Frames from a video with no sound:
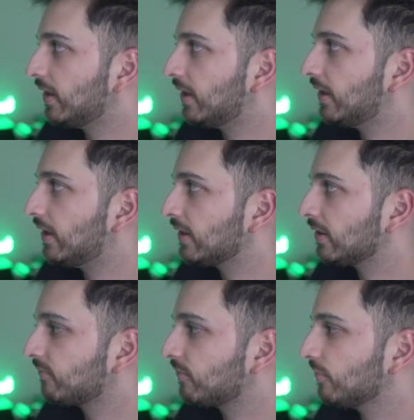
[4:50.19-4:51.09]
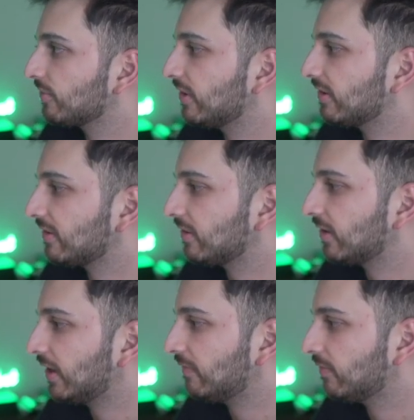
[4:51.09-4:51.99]
And course, let's
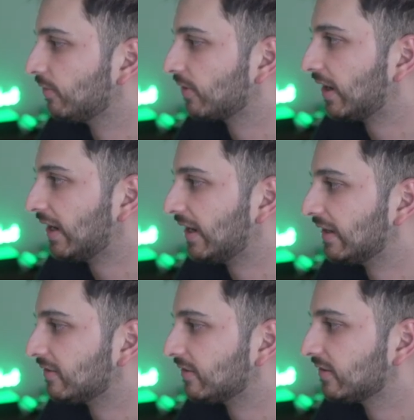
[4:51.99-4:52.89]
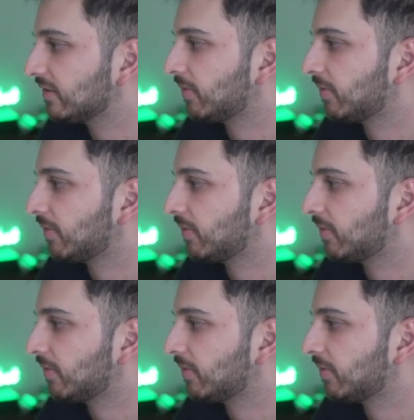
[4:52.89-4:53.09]
have a look at the